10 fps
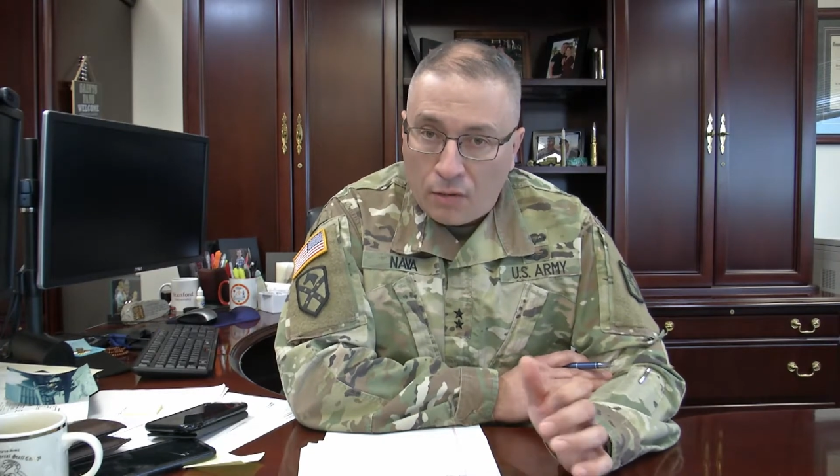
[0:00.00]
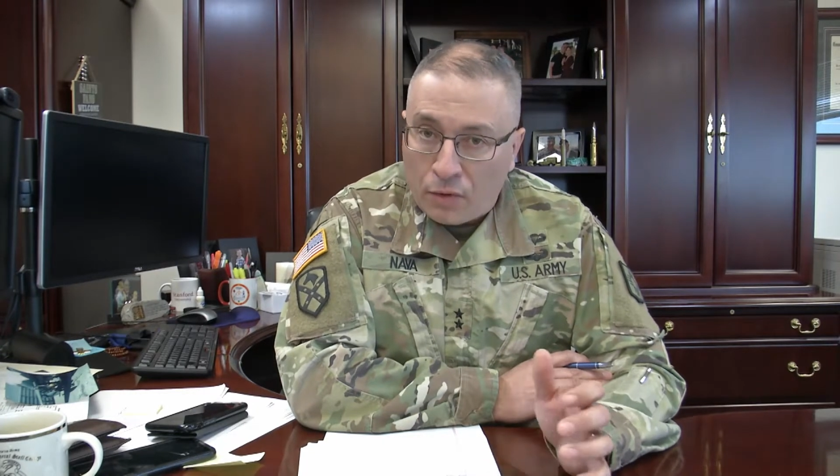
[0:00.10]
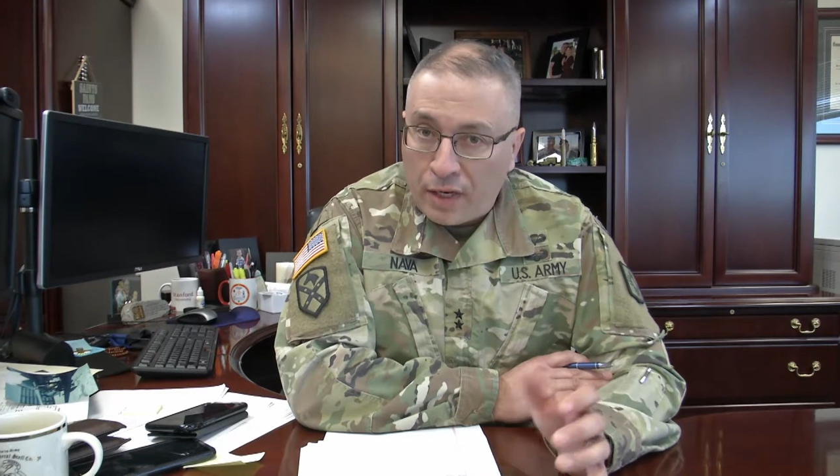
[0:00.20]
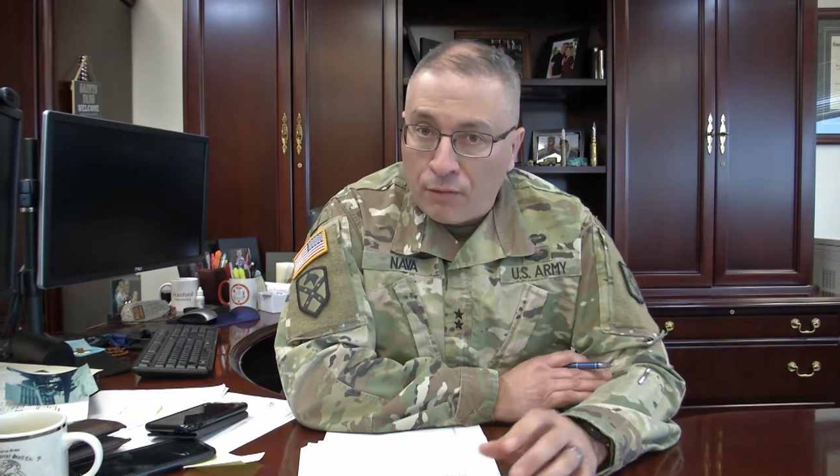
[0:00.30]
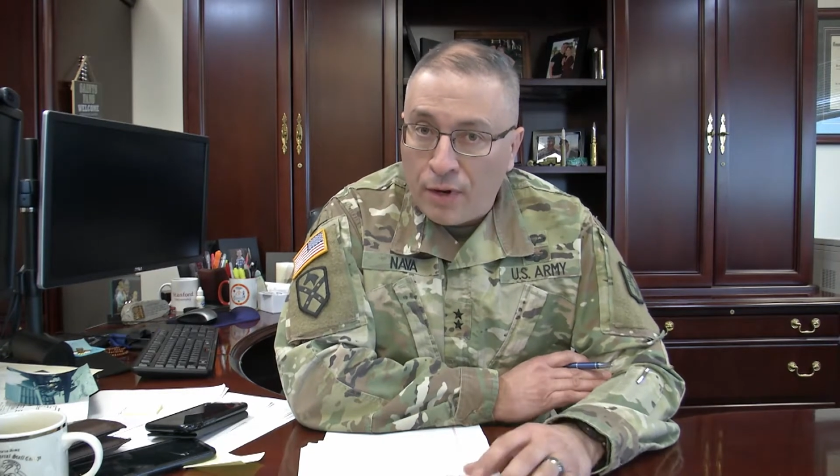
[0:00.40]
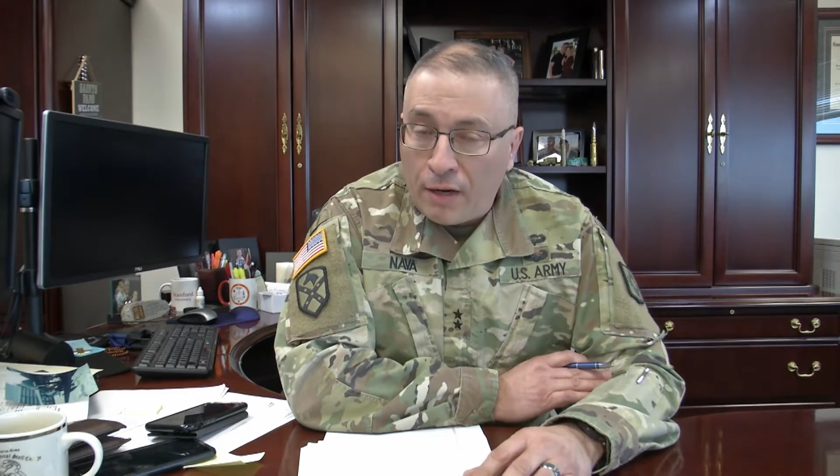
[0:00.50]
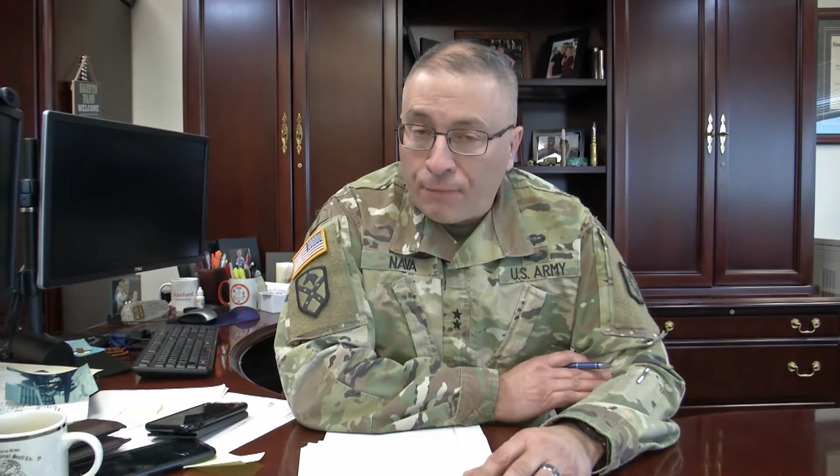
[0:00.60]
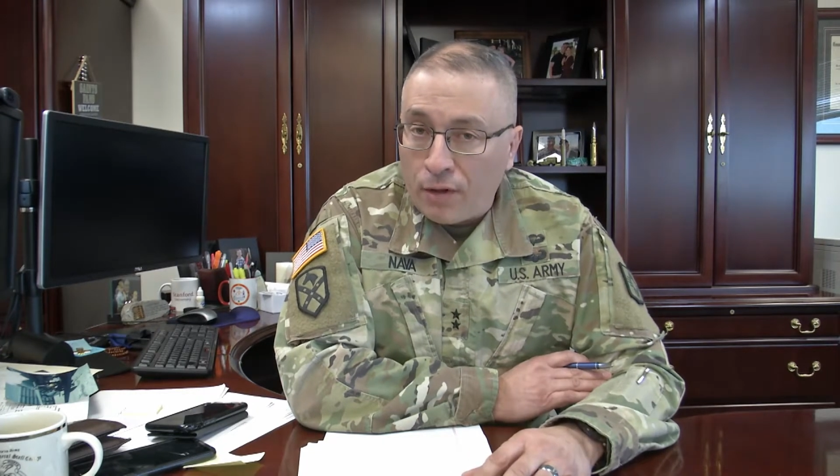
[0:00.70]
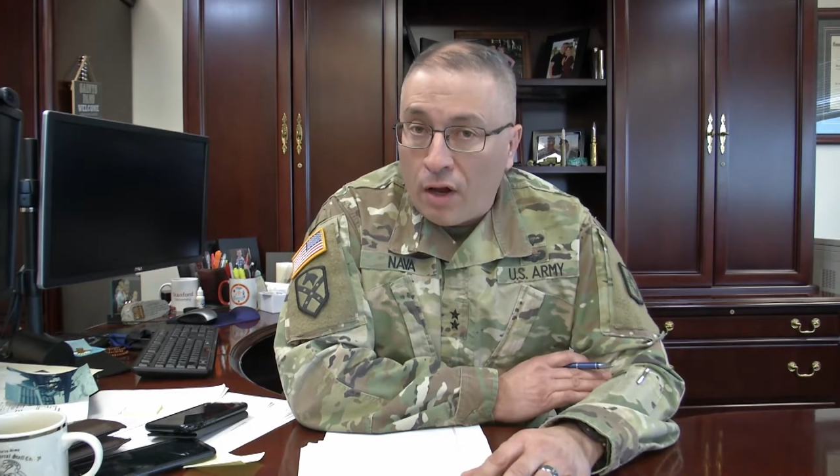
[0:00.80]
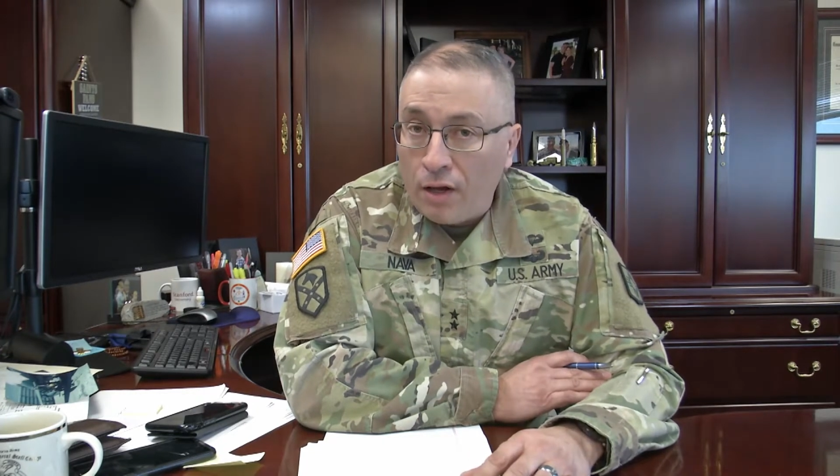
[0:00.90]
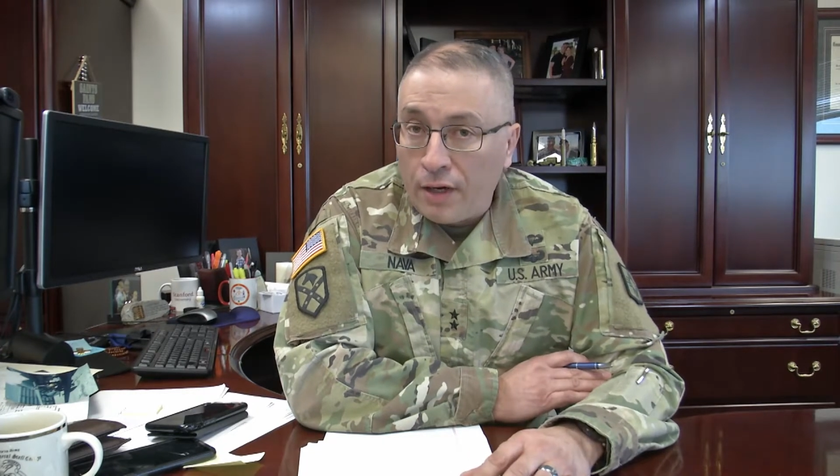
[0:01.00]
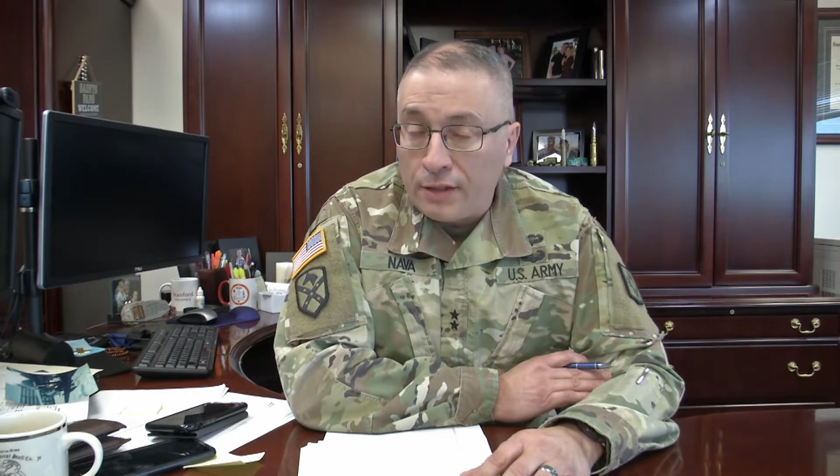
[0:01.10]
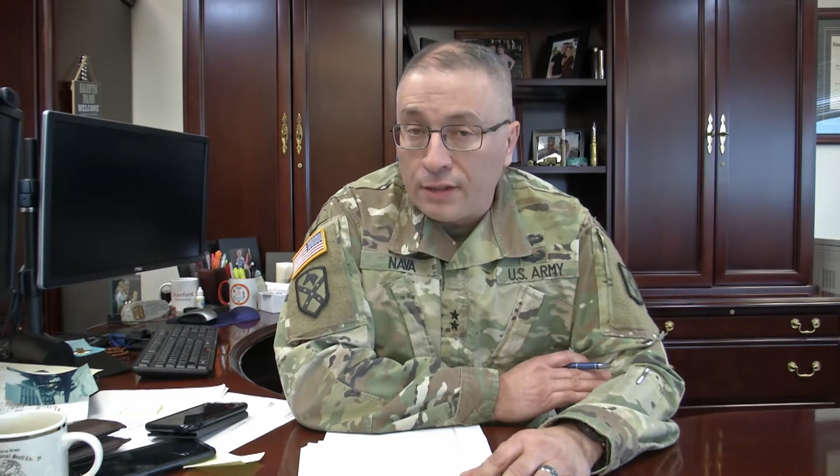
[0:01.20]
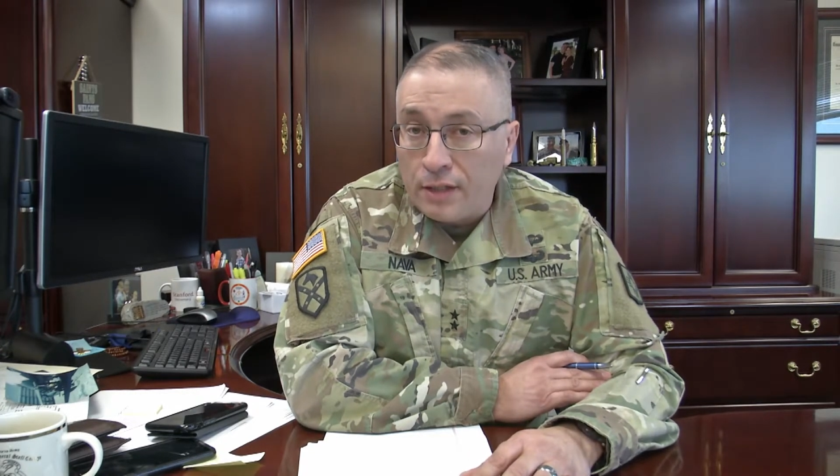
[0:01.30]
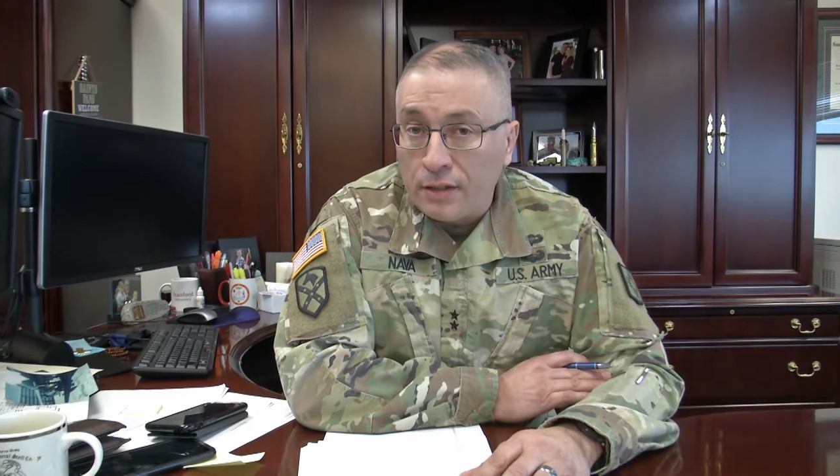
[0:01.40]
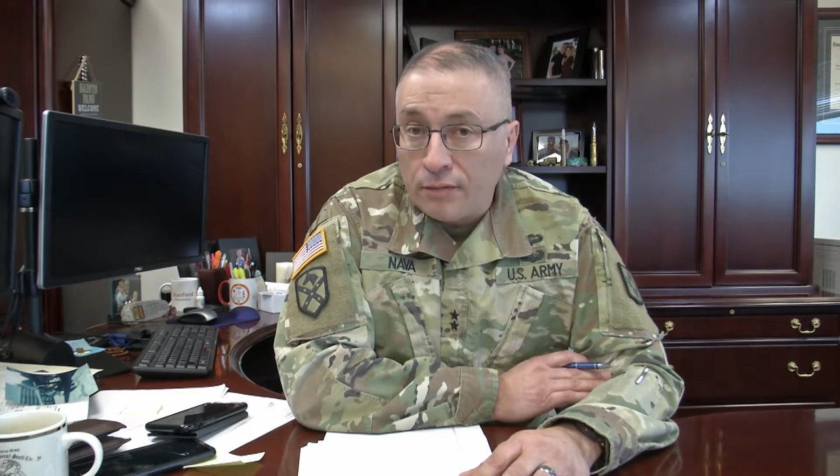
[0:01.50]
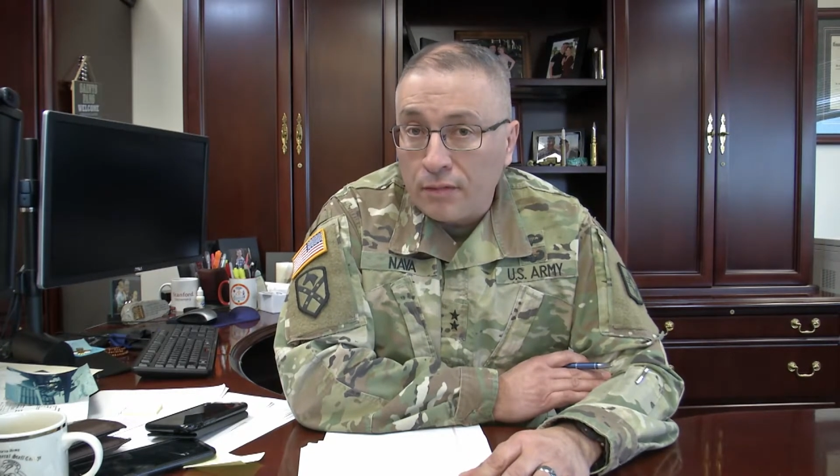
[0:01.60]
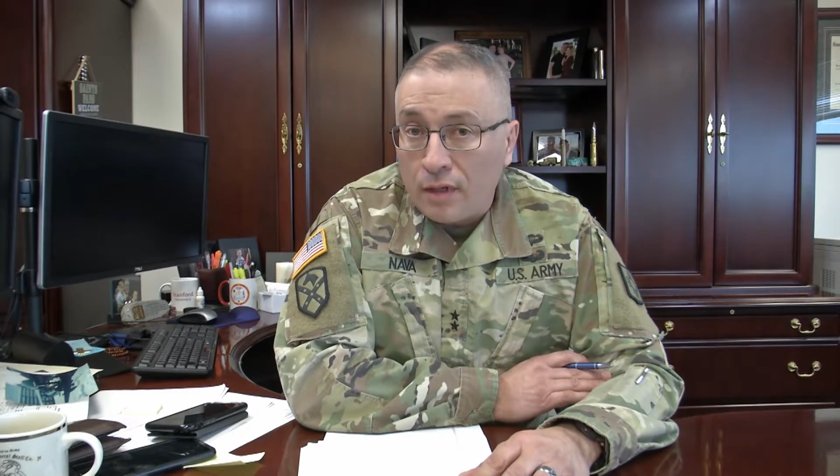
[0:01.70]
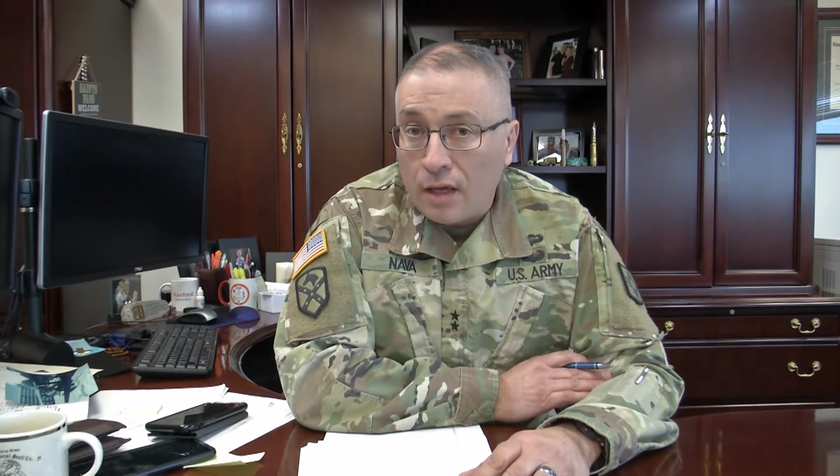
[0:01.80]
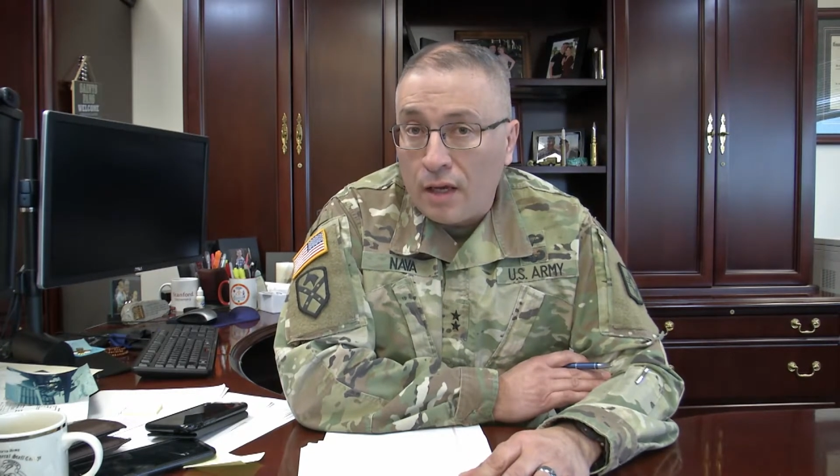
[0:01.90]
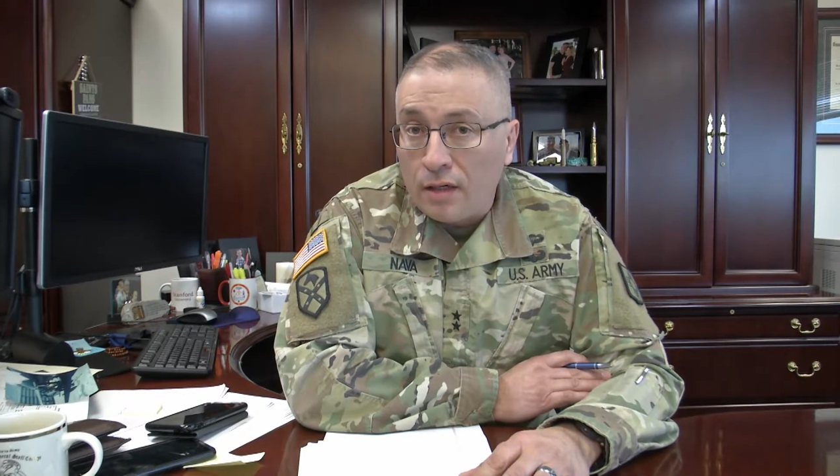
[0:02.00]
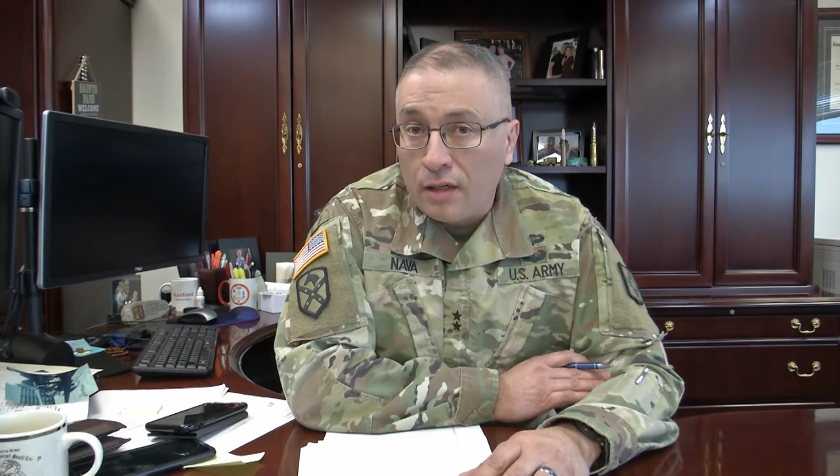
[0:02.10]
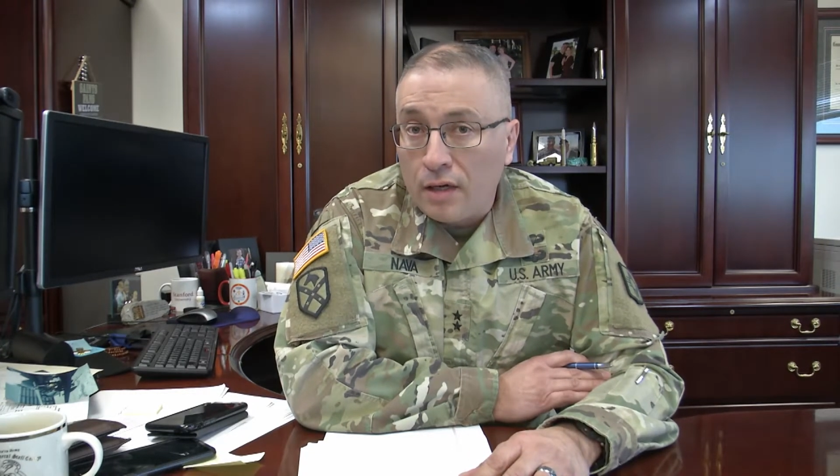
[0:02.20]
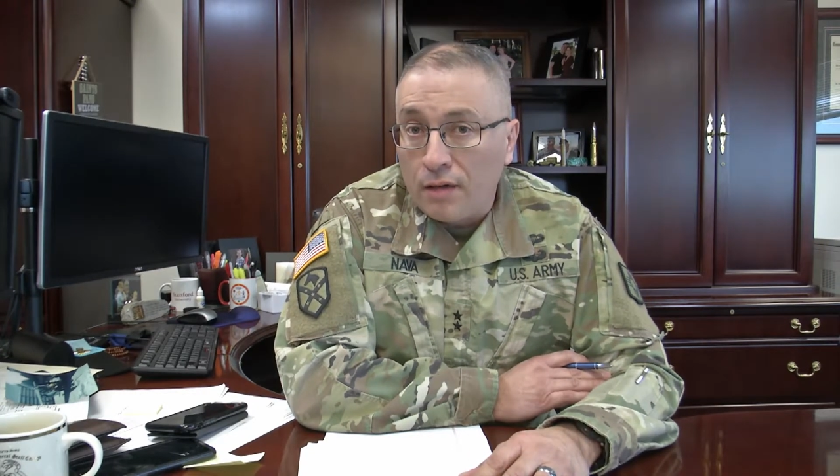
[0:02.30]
We're getting ready for the holiday season, and